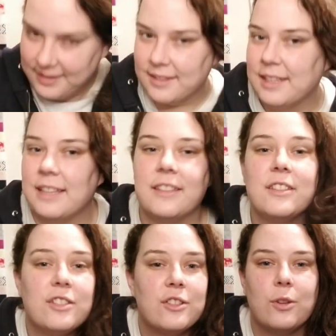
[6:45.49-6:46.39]
see this
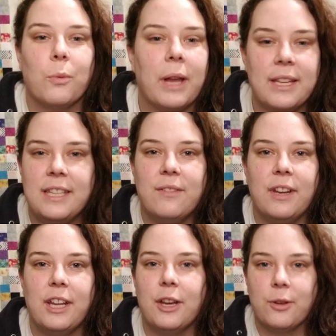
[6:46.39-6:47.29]
is just a ranty
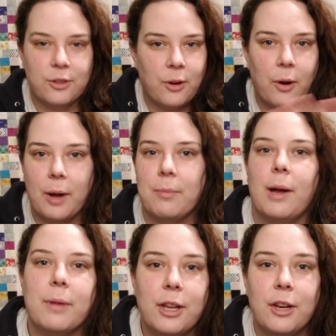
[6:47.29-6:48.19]
video so I'm
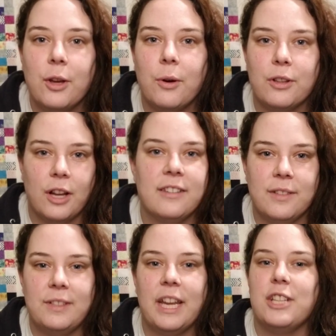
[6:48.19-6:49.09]
probably gonna go on lots
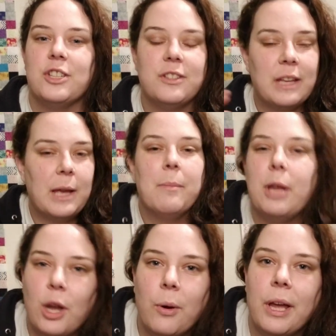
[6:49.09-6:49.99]
of tangents but
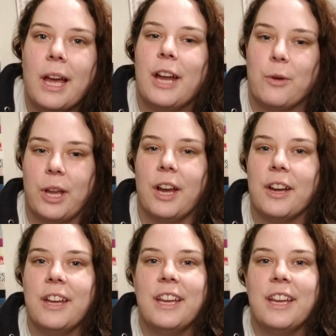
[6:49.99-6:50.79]
you know what I don't care